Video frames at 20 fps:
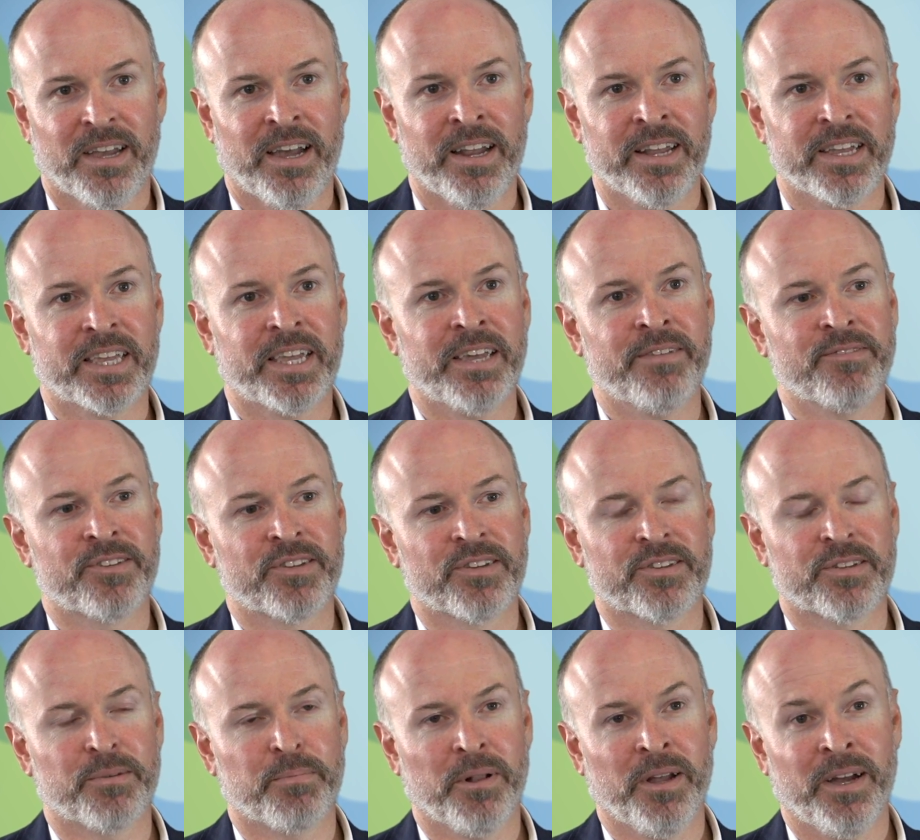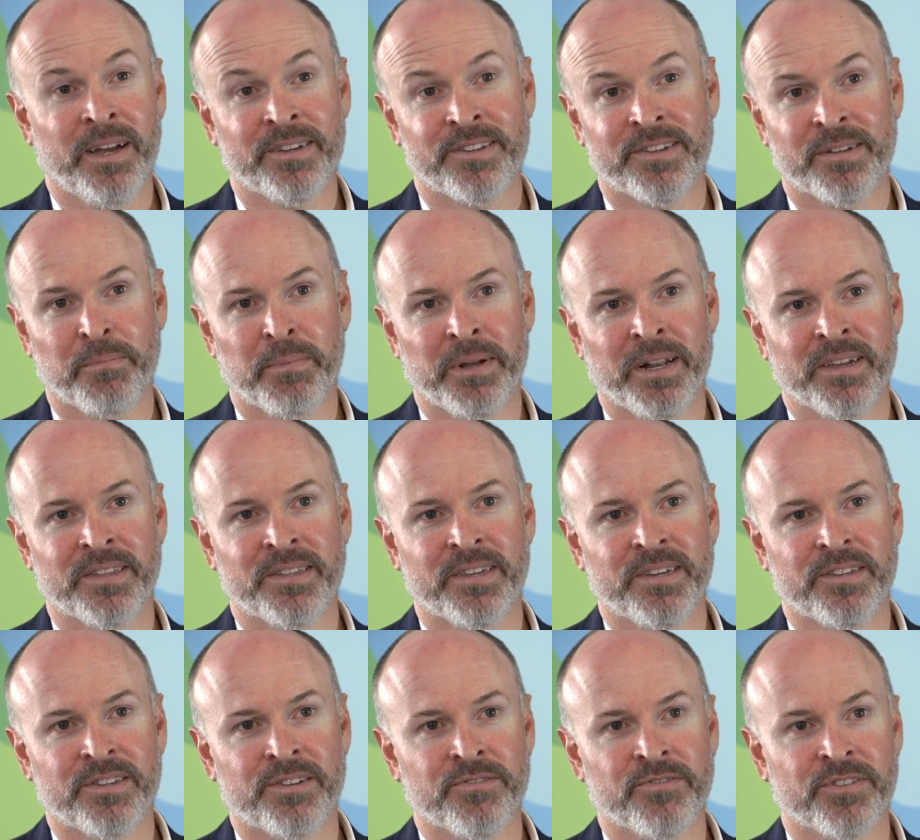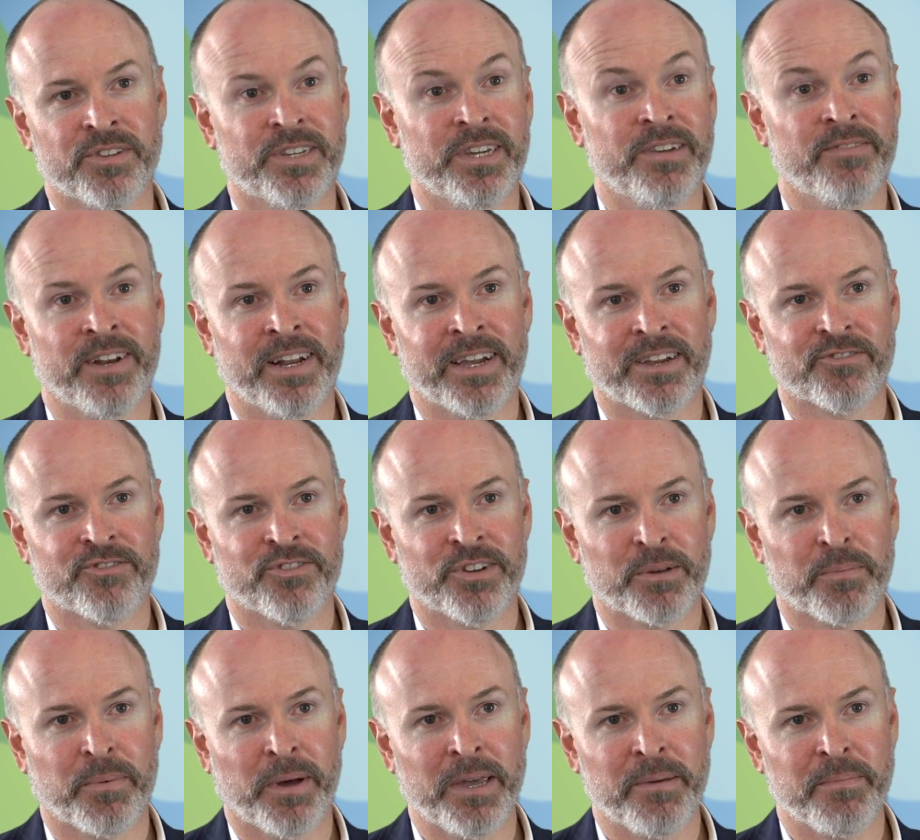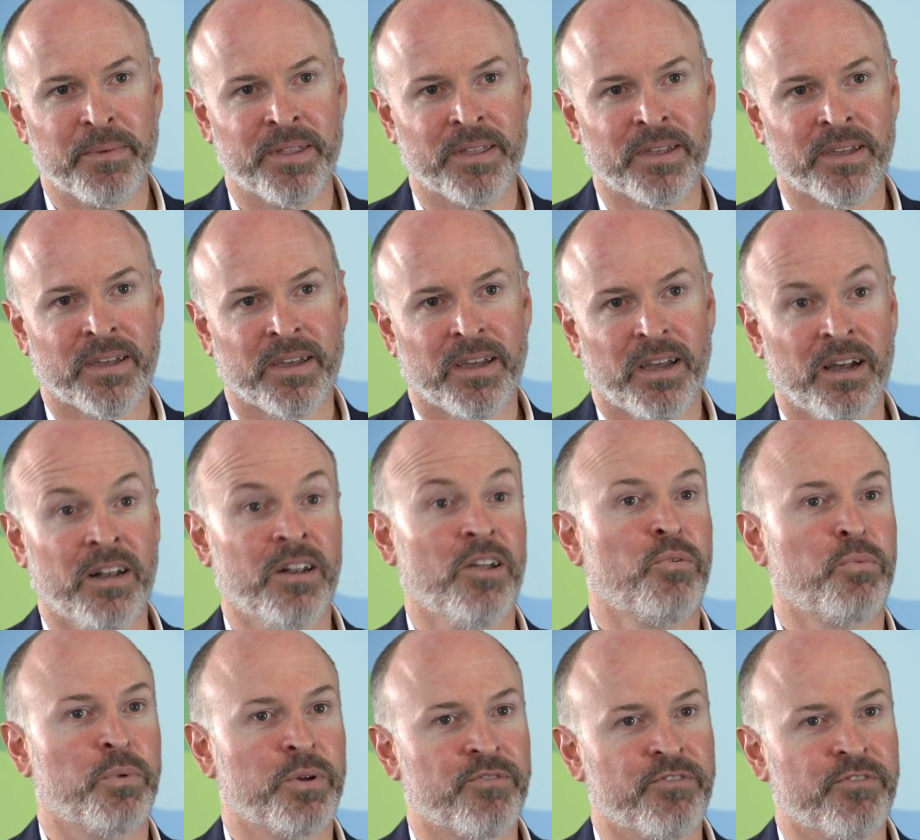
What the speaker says: And it gives suppliers an ability to receive electronic payment along